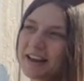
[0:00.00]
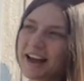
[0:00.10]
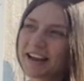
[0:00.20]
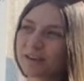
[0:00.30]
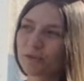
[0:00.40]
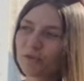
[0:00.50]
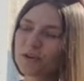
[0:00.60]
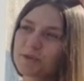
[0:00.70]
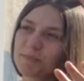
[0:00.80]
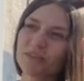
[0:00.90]
I can
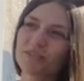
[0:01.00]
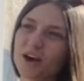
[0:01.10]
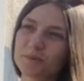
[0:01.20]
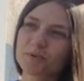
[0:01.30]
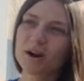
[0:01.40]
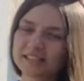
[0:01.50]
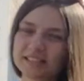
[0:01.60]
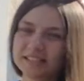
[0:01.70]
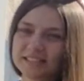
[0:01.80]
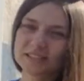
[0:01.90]
feel my thought
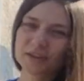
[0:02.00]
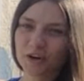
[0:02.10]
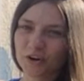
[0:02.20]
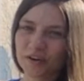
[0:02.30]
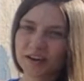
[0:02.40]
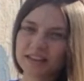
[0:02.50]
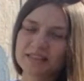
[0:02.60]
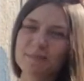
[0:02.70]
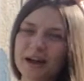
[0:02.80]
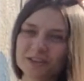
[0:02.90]
processes occurring in
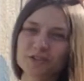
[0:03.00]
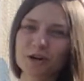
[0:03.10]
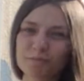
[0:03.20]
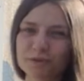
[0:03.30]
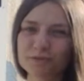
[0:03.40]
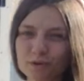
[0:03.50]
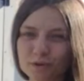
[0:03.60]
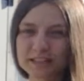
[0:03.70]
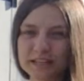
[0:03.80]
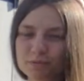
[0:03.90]
the backdrop
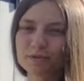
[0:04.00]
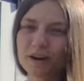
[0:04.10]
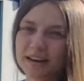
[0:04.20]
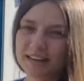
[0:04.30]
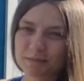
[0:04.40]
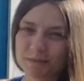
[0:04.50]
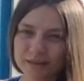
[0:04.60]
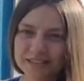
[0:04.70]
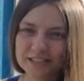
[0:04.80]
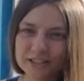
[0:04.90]
unfolding, providing me
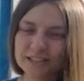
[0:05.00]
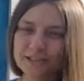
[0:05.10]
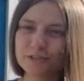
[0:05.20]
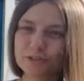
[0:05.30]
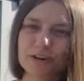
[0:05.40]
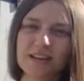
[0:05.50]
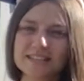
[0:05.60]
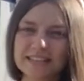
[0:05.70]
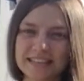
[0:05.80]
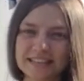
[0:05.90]
messages to
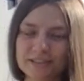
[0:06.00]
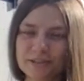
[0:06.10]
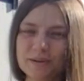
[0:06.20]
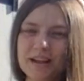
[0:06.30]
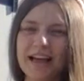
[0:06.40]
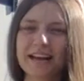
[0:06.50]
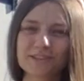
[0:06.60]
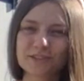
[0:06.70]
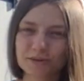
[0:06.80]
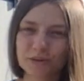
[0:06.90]
translate into
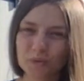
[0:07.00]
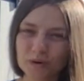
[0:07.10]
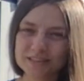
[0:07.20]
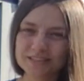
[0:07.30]
external words